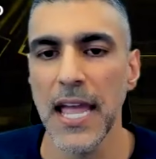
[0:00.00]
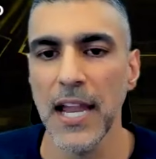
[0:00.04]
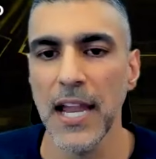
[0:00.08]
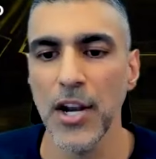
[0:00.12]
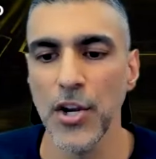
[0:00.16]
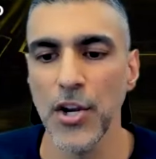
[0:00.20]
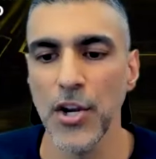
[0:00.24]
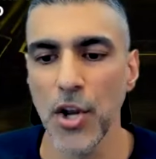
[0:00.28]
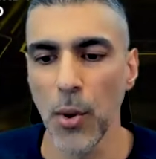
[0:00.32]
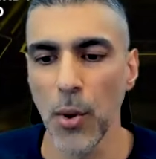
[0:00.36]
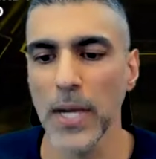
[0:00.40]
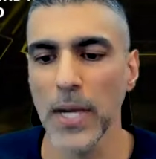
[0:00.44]

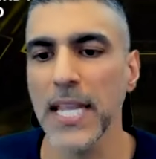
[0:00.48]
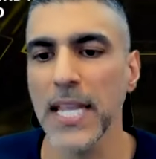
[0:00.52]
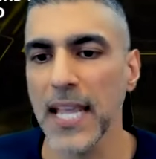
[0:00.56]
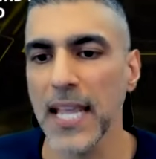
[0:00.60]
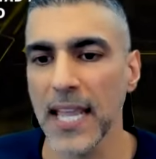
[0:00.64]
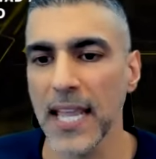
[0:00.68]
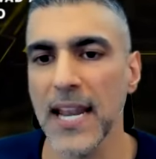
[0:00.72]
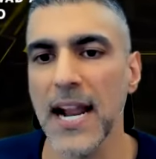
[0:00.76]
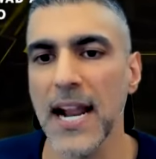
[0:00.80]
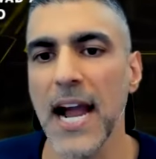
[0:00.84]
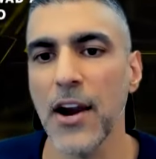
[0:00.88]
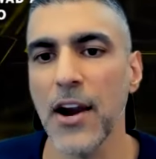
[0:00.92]
No one can
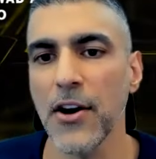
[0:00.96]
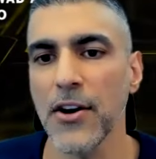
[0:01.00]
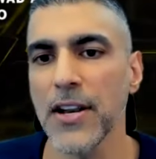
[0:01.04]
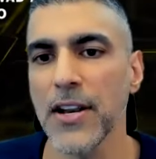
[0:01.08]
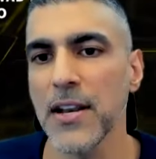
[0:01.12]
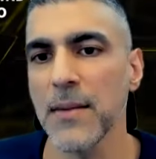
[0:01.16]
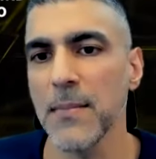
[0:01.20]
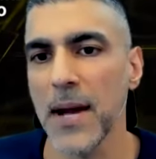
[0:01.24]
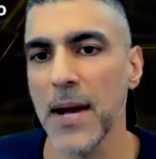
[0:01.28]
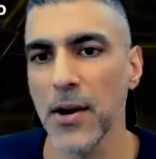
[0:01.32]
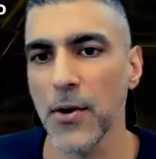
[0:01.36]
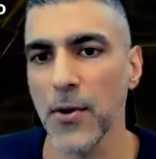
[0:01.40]
get hired into
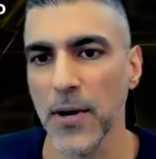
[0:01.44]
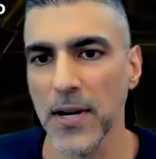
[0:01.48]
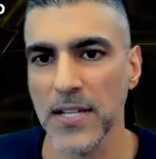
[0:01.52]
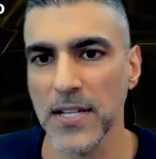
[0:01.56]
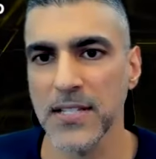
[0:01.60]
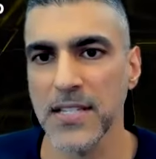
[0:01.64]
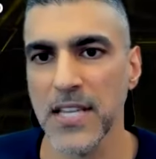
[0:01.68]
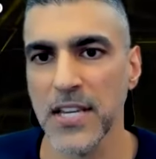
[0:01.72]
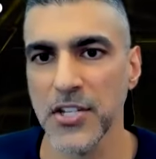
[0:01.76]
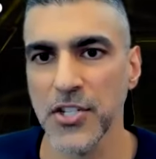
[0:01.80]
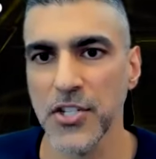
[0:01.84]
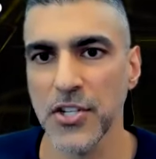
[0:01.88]
my
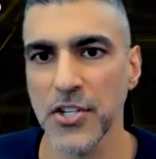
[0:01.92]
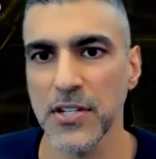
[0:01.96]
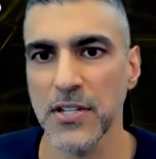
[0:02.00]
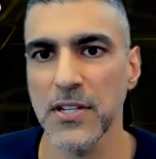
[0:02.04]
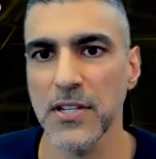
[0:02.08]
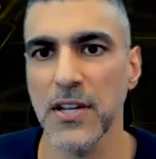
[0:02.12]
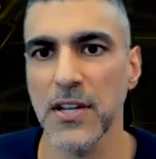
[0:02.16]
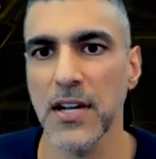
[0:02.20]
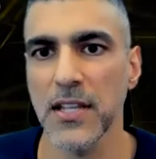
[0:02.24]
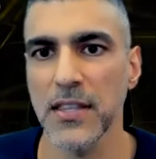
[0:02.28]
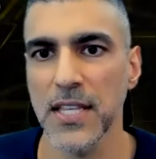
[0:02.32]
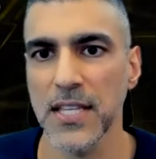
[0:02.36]

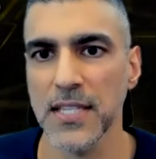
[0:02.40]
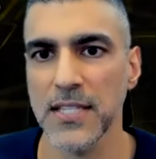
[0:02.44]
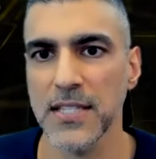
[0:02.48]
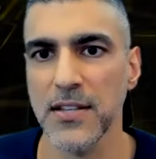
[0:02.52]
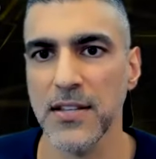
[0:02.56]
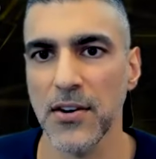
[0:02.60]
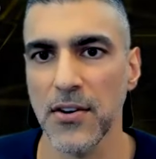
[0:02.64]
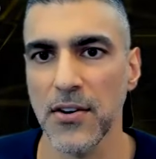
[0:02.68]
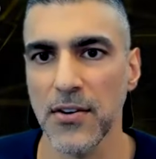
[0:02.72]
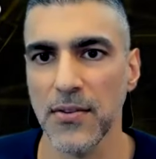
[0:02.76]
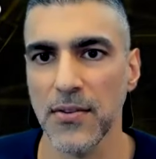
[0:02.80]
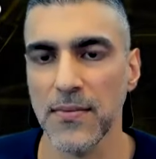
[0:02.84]
organization unless
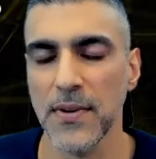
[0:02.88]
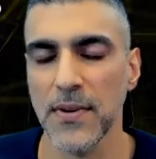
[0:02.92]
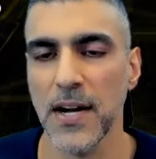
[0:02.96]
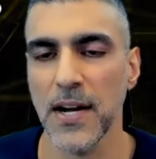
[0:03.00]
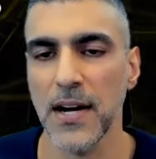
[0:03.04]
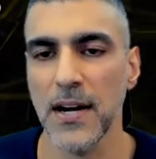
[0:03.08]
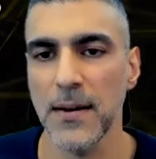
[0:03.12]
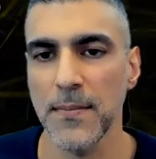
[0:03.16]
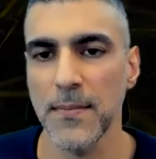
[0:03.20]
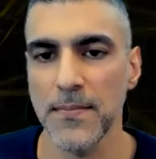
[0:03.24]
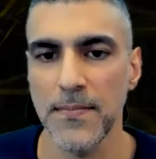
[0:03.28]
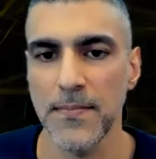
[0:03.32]
they're
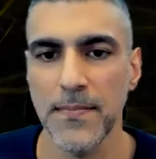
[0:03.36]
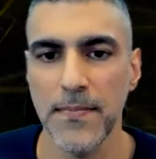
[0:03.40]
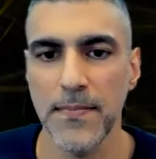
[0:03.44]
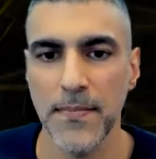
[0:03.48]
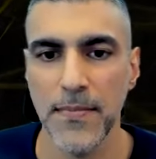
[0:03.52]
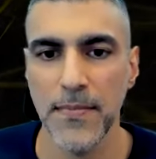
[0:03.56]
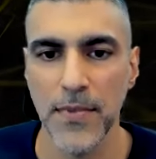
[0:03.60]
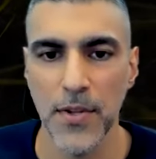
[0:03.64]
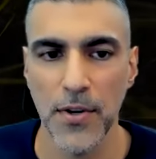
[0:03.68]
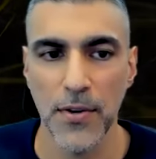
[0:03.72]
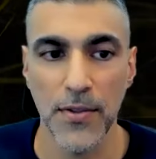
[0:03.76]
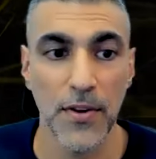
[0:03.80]
um,
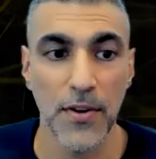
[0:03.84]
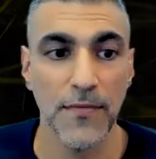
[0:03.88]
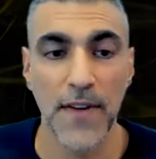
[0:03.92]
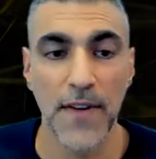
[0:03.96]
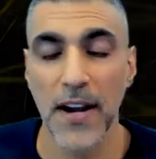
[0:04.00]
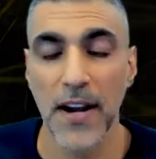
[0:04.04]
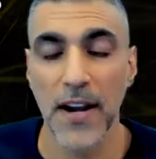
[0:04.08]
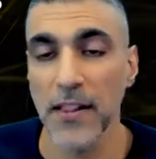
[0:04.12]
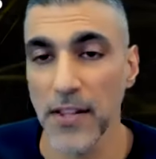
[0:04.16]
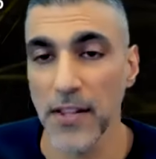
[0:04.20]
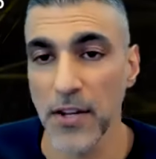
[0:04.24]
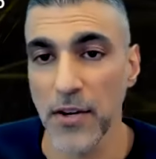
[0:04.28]
you know their
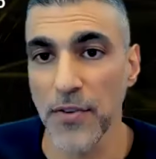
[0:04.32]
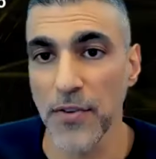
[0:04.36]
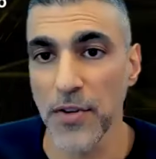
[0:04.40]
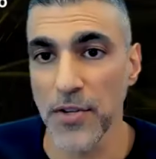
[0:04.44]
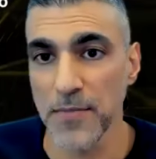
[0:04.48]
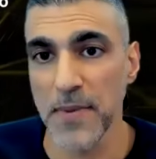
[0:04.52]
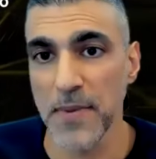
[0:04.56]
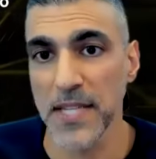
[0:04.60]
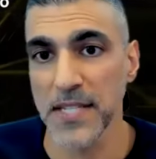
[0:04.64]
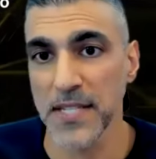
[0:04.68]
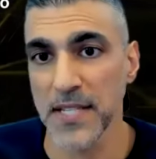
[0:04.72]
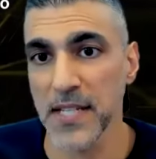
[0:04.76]
final interview is
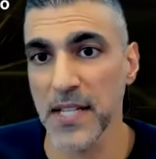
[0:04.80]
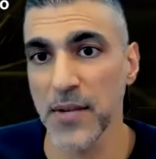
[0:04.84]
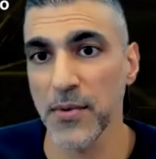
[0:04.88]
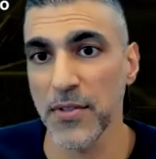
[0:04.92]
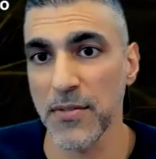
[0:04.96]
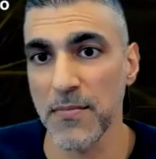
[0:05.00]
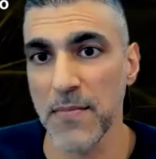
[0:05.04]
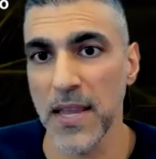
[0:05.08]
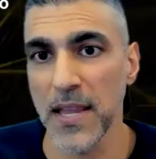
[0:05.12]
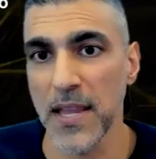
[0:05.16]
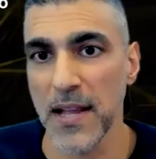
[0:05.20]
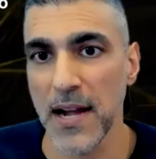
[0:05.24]
basically
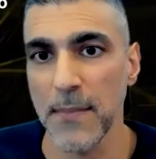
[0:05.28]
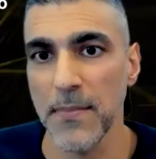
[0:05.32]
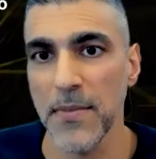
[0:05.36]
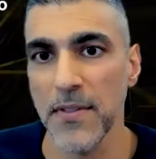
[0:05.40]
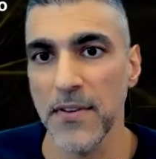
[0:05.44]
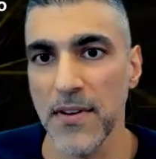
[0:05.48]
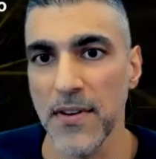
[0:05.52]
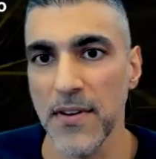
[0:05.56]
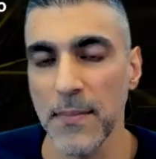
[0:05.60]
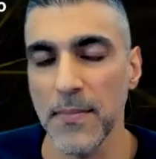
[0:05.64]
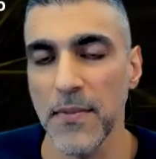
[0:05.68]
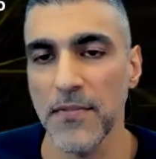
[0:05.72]
with me. I'm
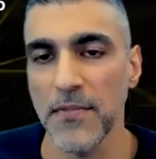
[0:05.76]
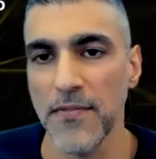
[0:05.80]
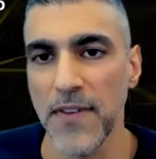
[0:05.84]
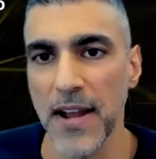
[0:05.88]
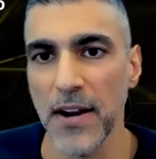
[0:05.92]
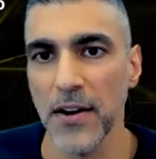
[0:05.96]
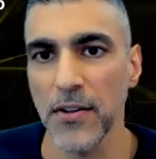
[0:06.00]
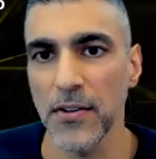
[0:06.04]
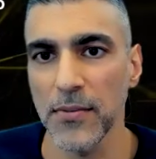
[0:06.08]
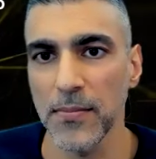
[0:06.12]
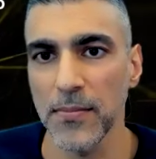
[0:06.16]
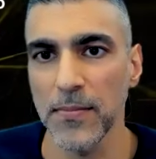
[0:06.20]
the I'm the
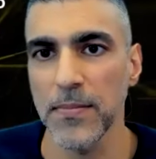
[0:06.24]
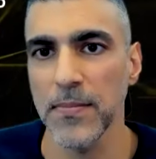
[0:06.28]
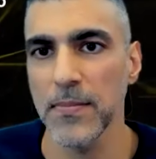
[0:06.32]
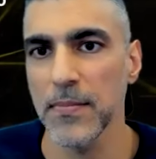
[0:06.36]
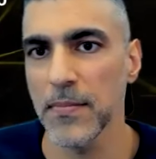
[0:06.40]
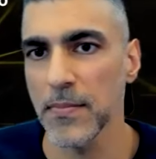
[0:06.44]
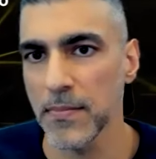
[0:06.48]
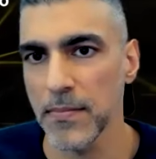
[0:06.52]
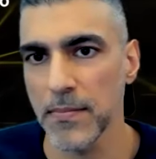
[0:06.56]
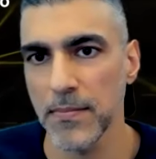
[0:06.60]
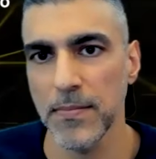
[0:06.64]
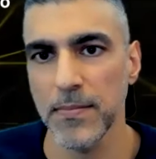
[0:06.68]
final
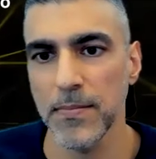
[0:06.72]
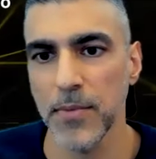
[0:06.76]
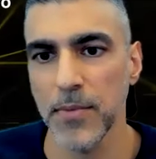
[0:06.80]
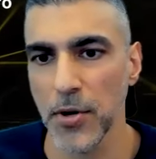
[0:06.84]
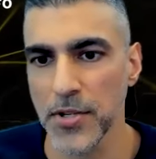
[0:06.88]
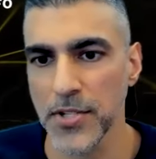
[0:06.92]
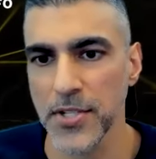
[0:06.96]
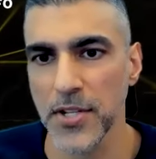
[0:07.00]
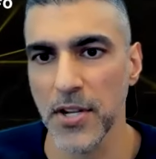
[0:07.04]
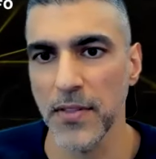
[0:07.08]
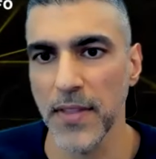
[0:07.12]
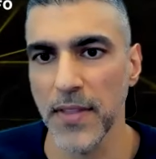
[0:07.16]

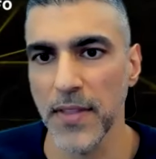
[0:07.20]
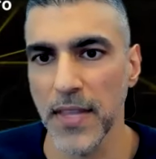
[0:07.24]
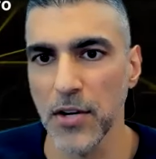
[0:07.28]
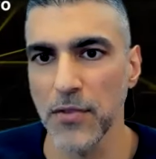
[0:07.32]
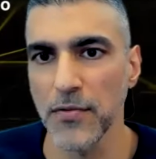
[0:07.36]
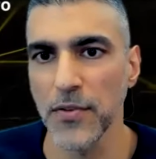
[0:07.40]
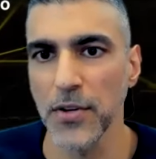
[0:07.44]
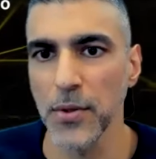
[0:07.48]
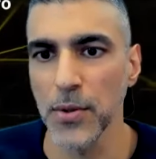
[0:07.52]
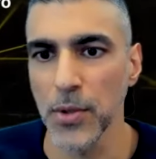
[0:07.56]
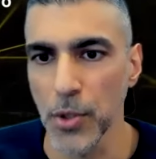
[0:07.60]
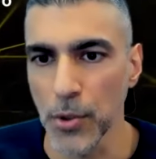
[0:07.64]
person on the
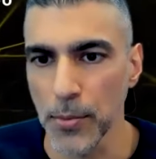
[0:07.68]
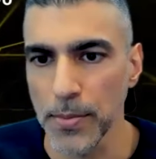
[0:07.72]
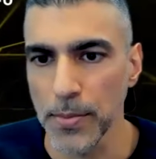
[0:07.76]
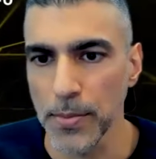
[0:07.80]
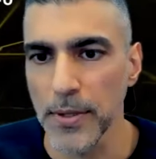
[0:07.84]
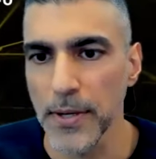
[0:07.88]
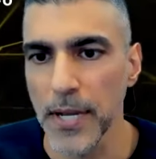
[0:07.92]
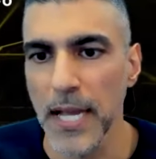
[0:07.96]
interview loop.